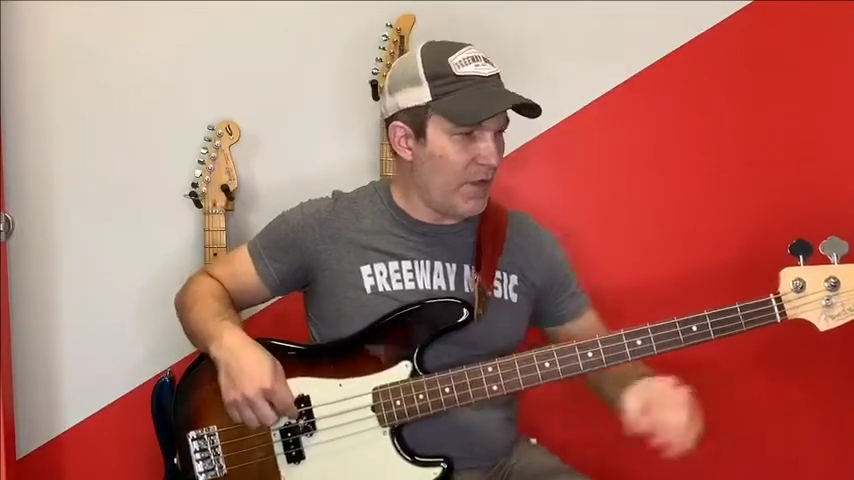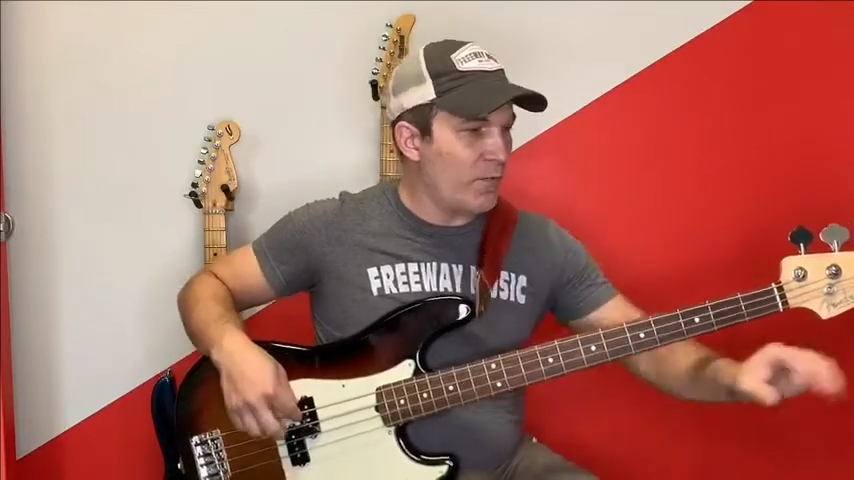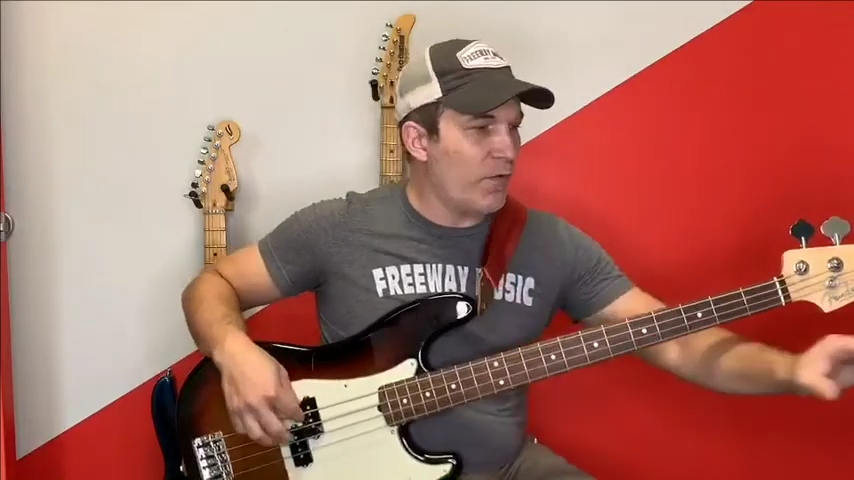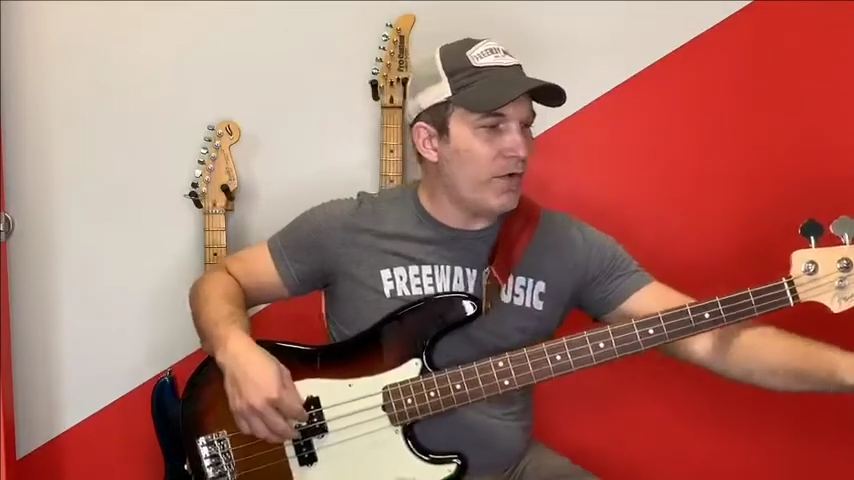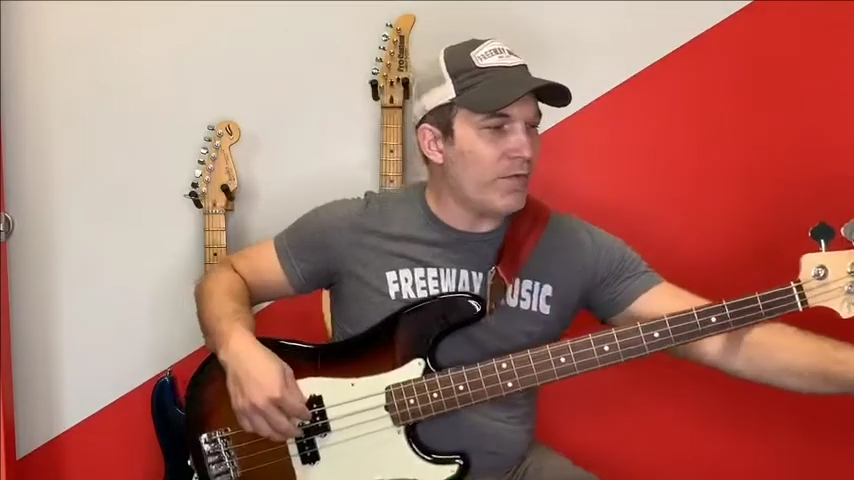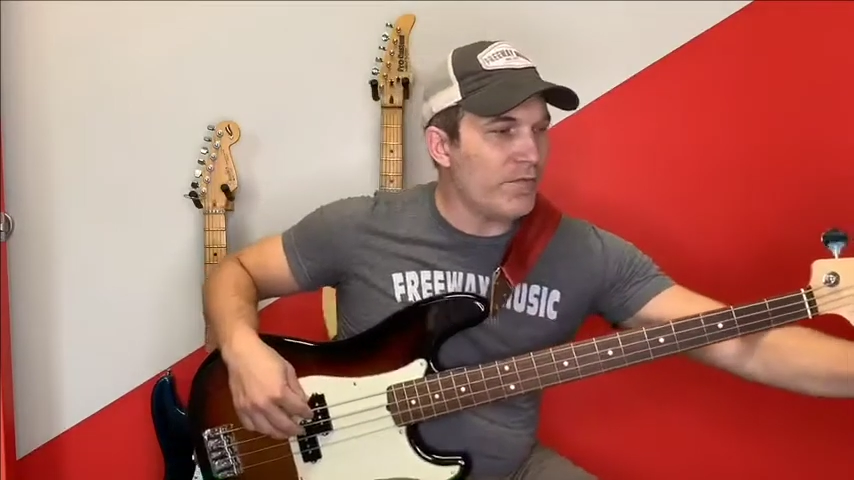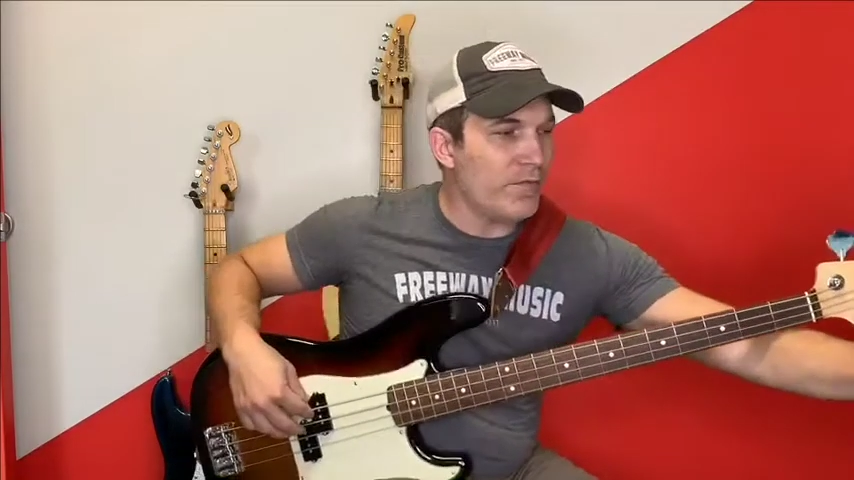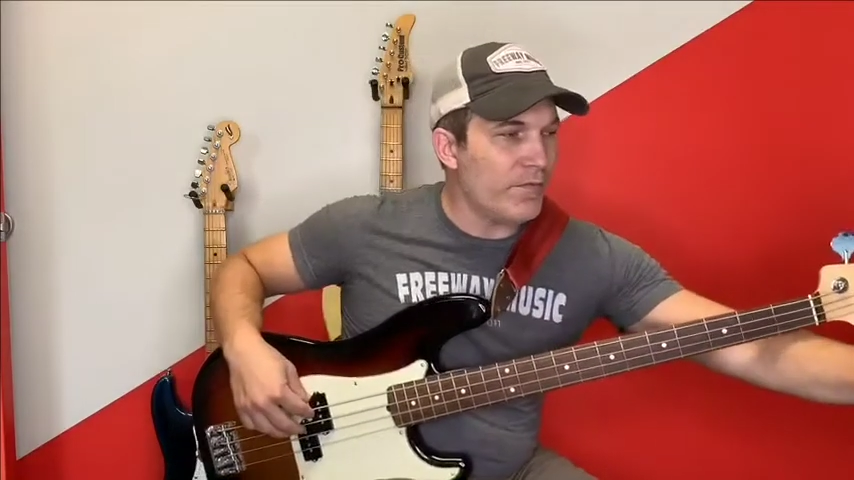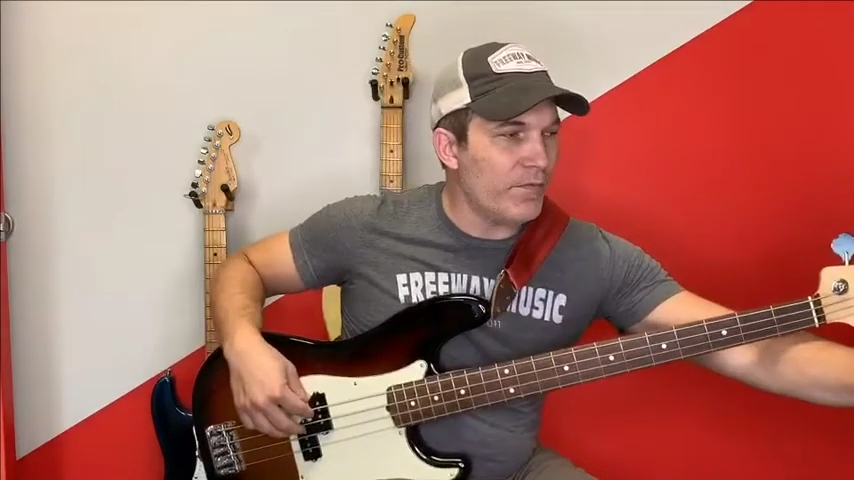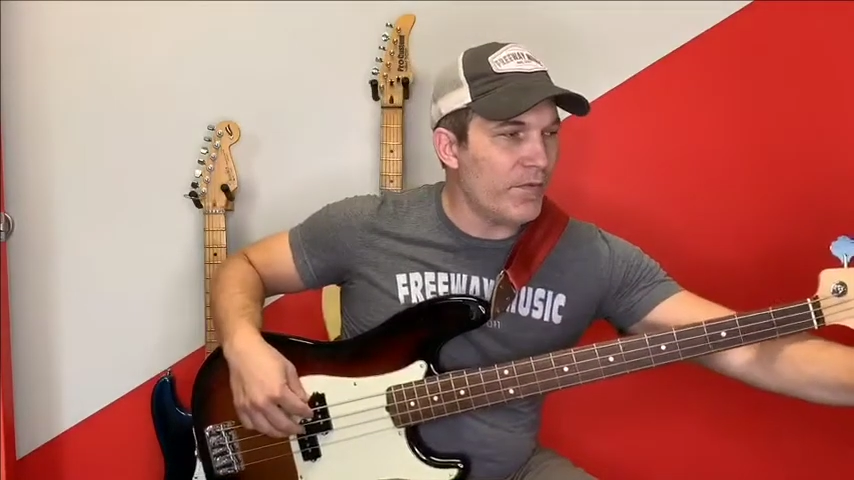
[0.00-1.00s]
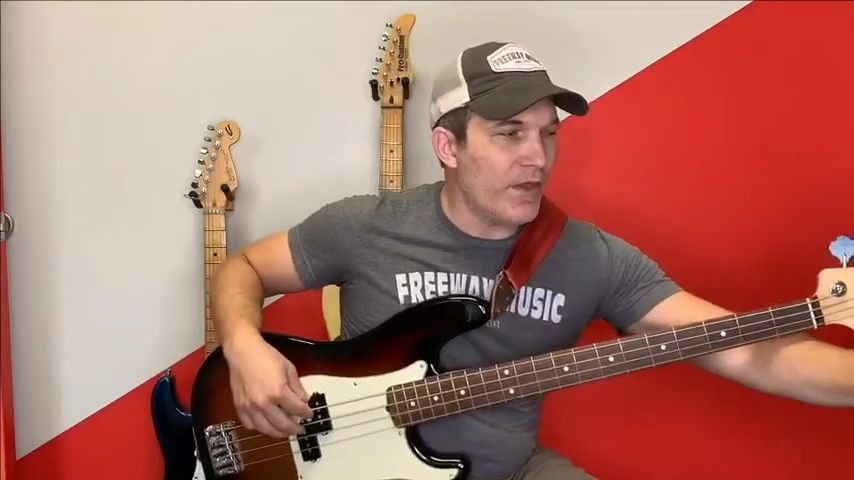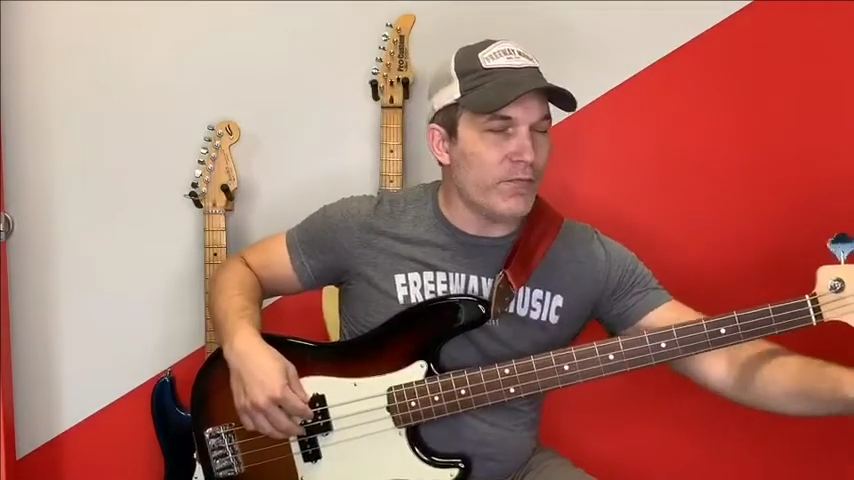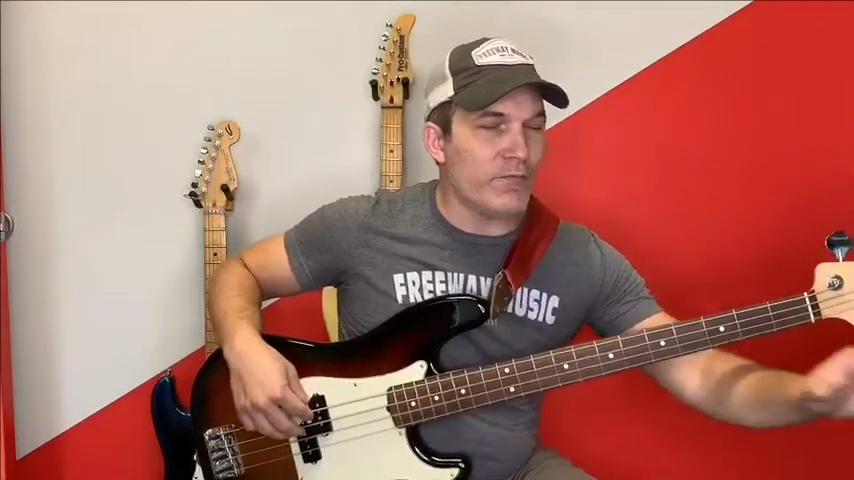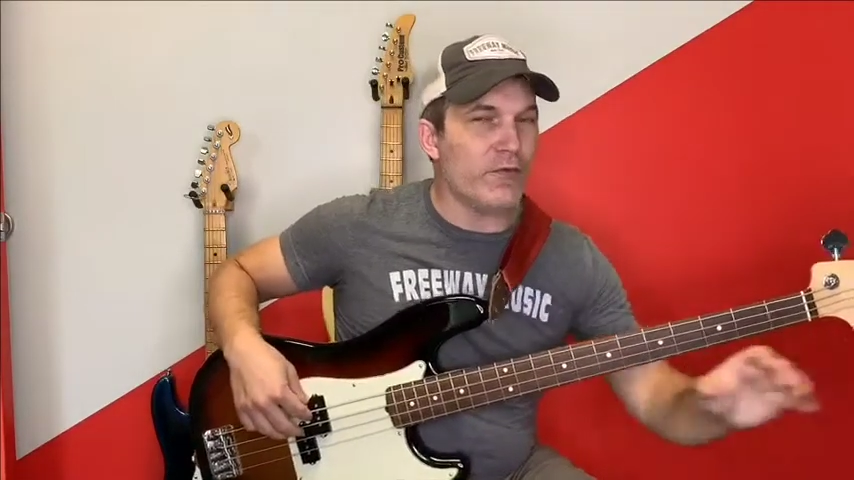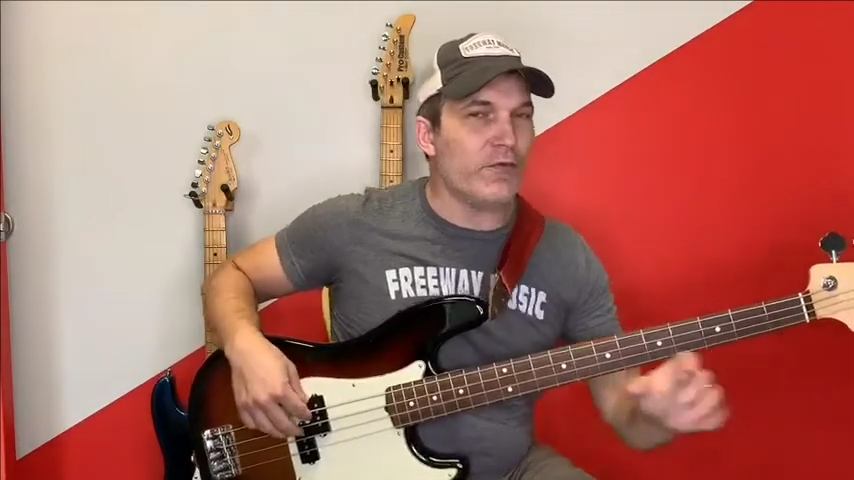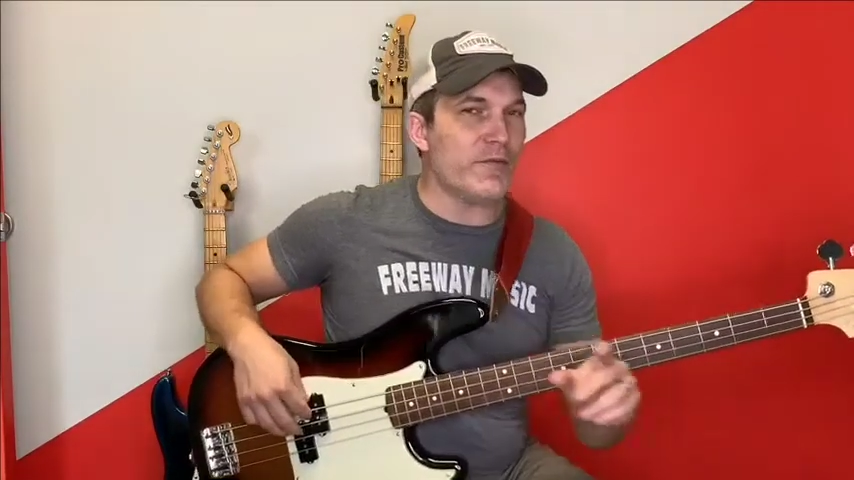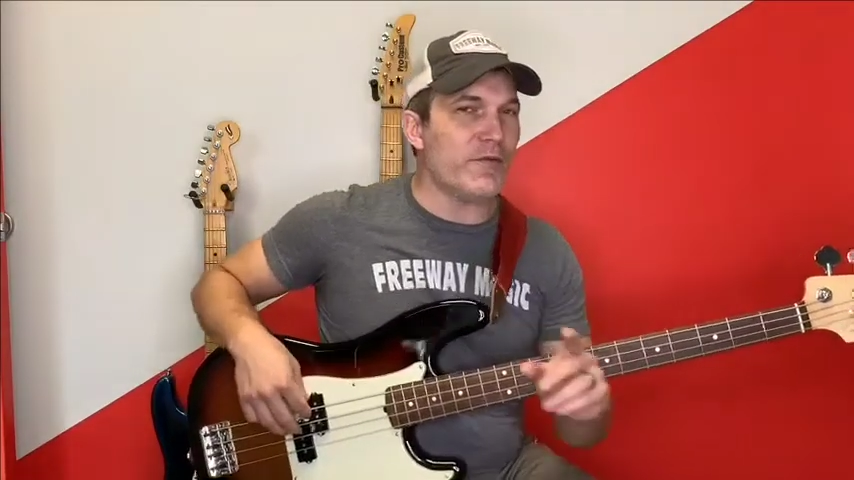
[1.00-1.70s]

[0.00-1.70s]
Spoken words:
Well, and real quick